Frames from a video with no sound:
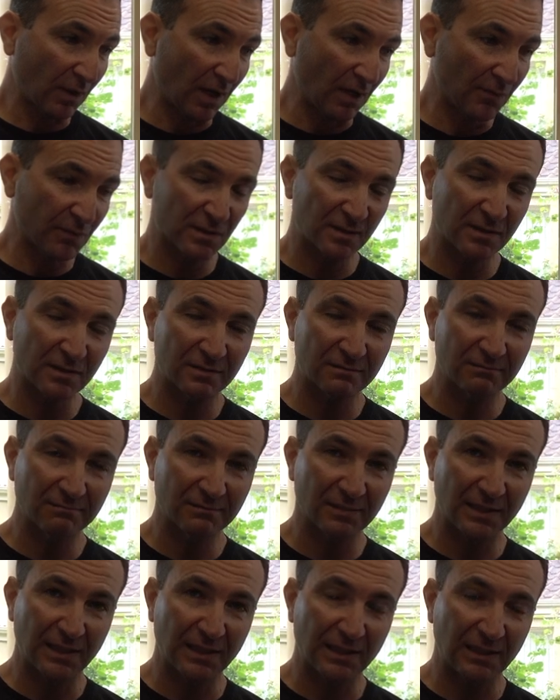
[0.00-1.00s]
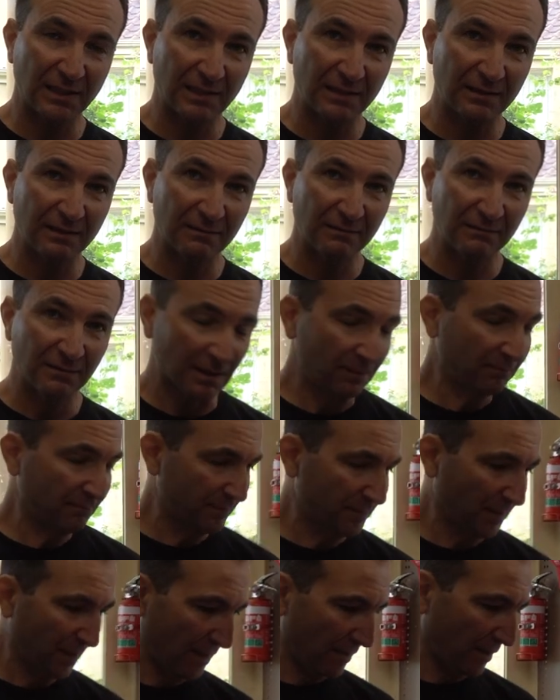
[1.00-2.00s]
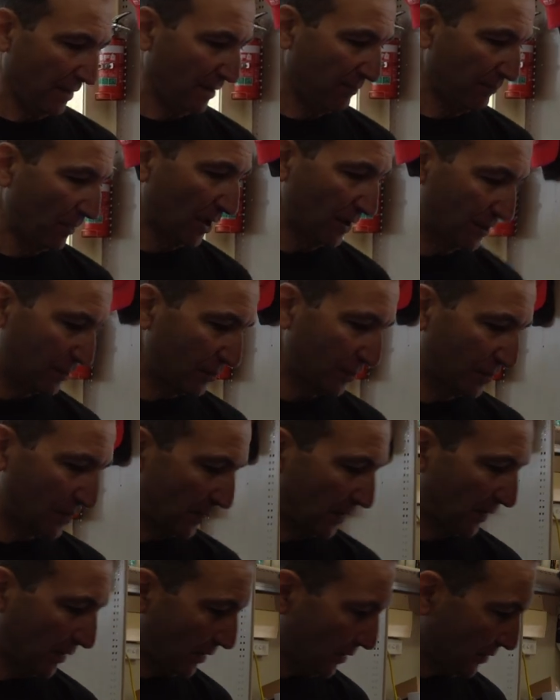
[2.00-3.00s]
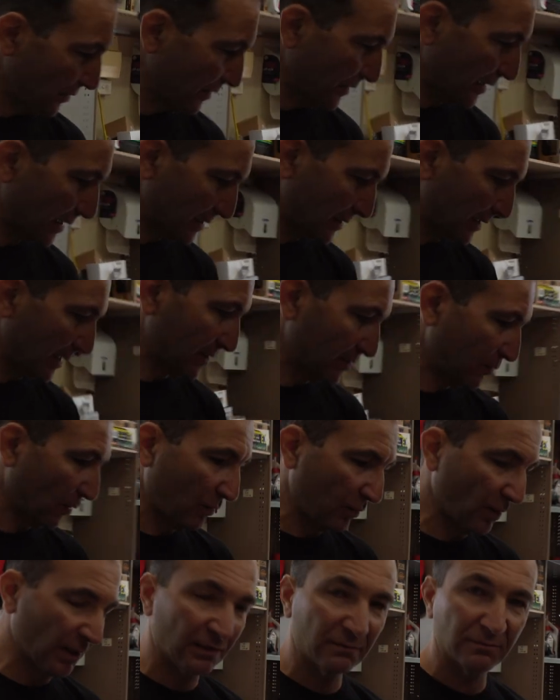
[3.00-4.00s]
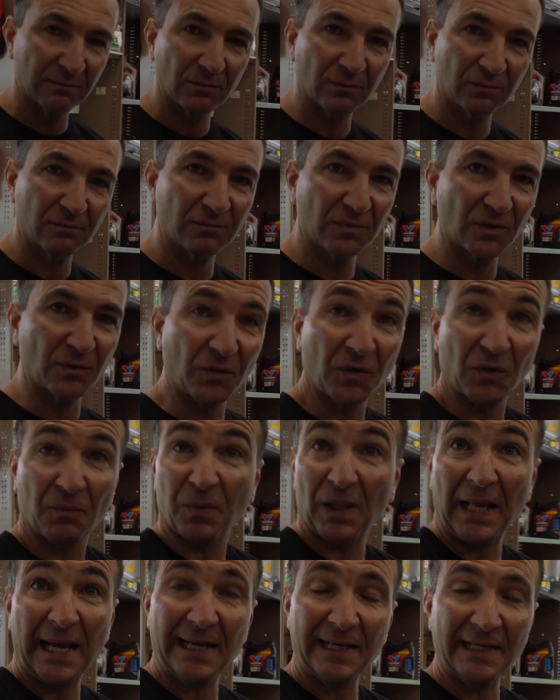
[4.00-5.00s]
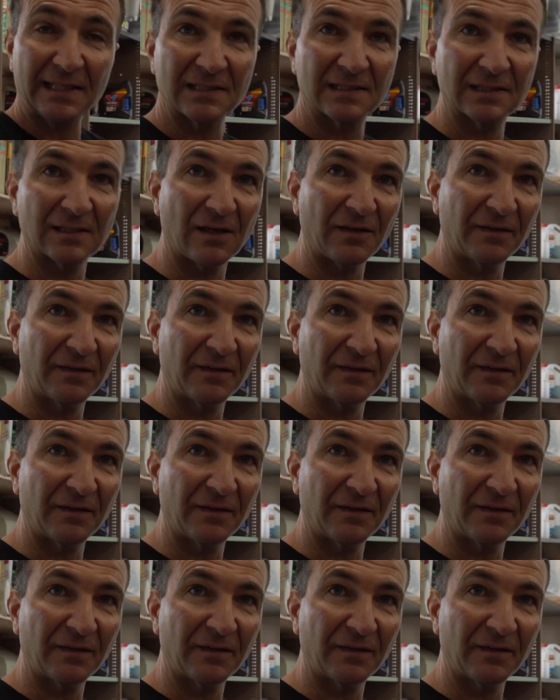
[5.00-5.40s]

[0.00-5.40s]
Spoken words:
I was in my talks with the owner, that's what the plan is.